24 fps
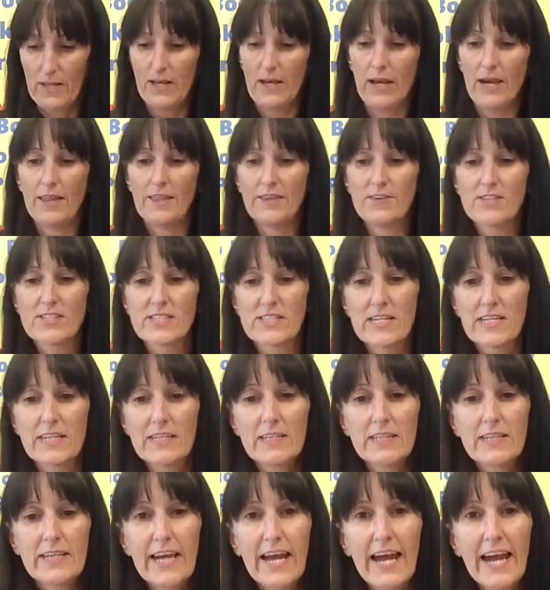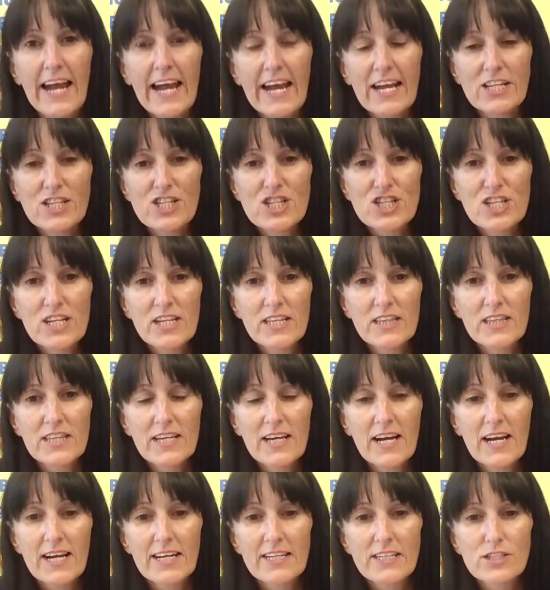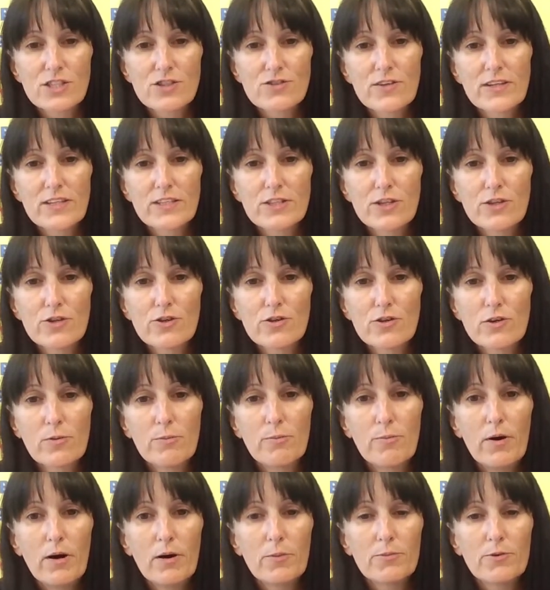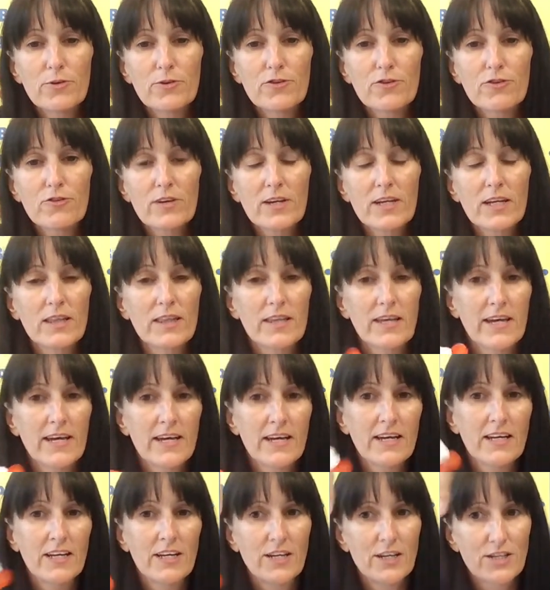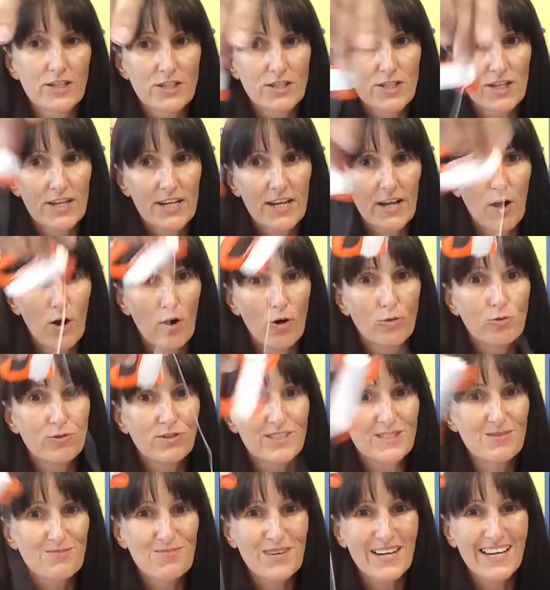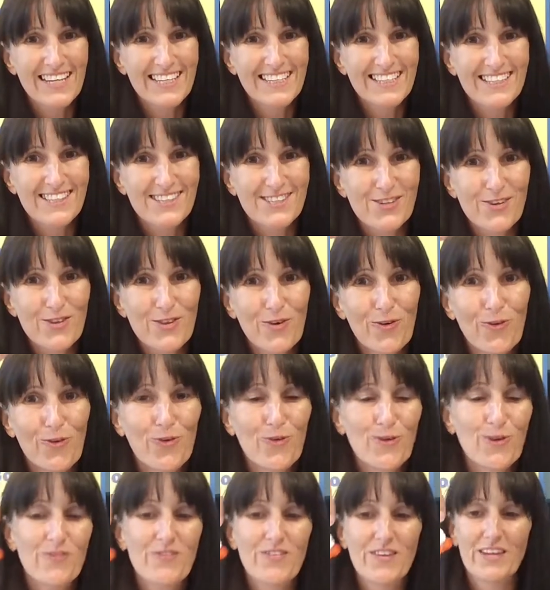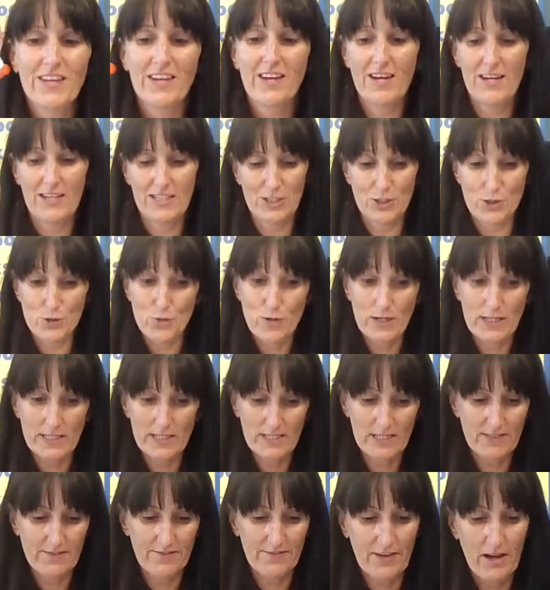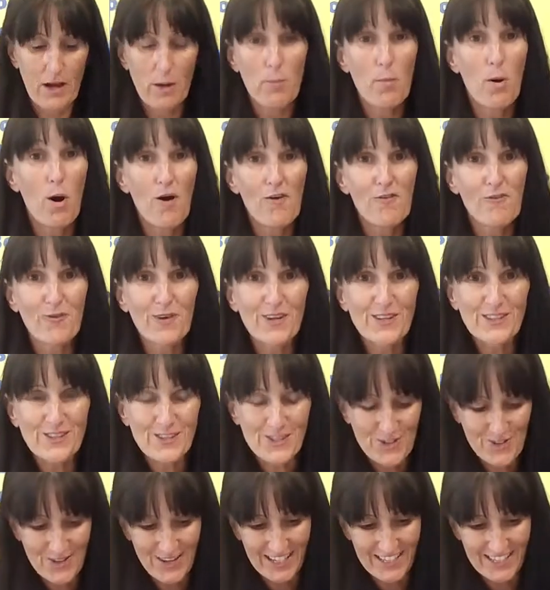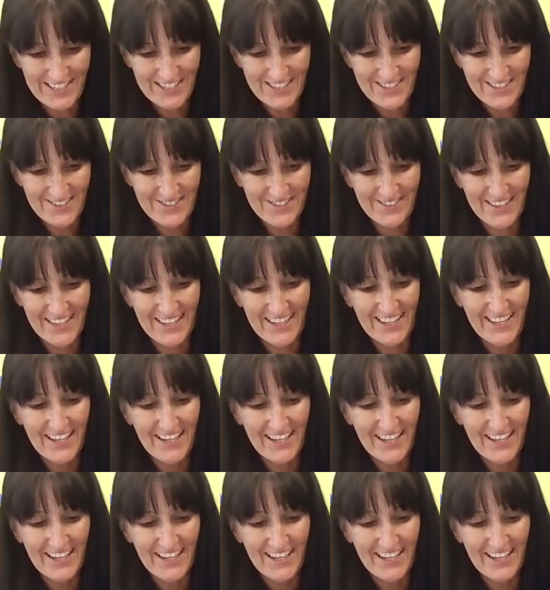And there is a little catch in the kite string, so you can pop your string in there so that it holds in place, so that all of the string doesn't come off when you're trying to